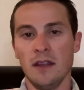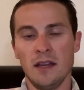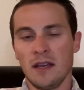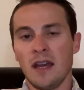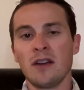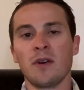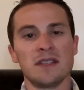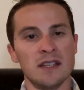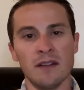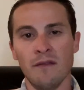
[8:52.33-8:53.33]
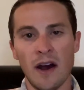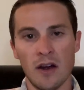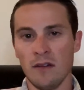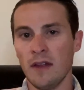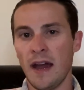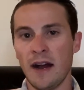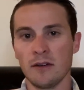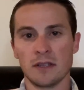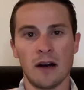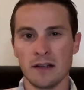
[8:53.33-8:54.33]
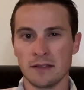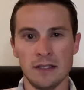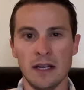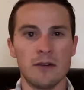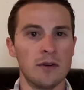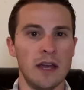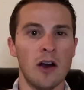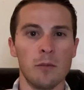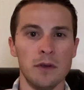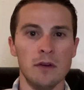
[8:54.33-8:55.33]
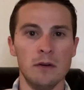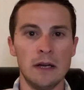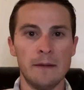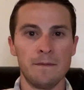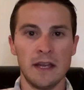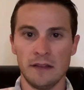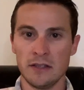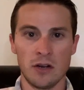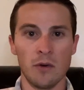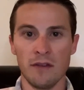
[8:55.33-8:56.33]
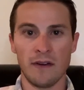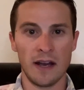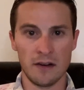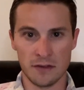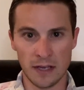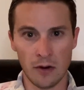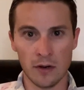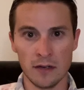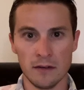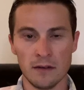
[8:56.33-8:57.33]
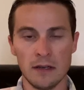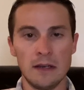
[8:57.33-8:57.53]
Increasing the value of the house honestly doesn't really help you unless you're refining or selling.